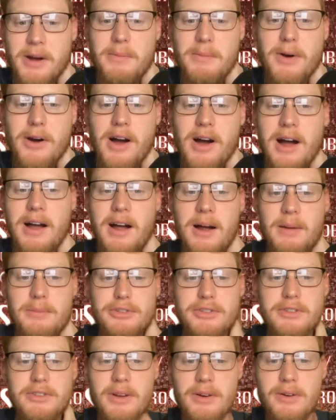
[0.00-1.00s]
I'm I'm
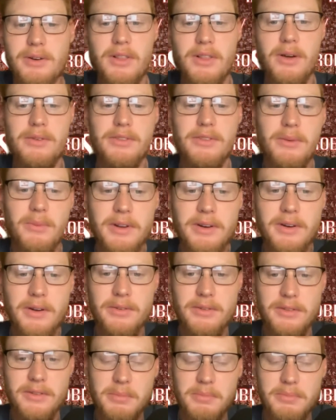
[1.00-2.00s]
sure they'll close the
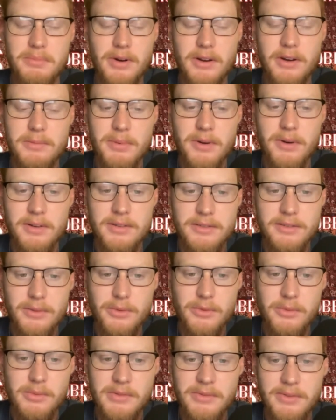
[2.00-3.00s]
windows in the press box, so
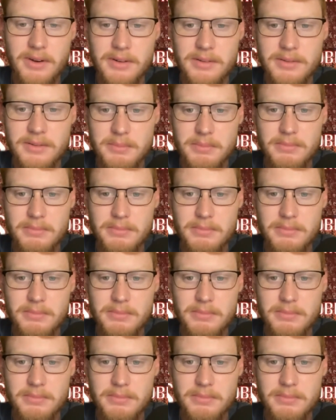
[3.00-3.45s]
we'll be fine.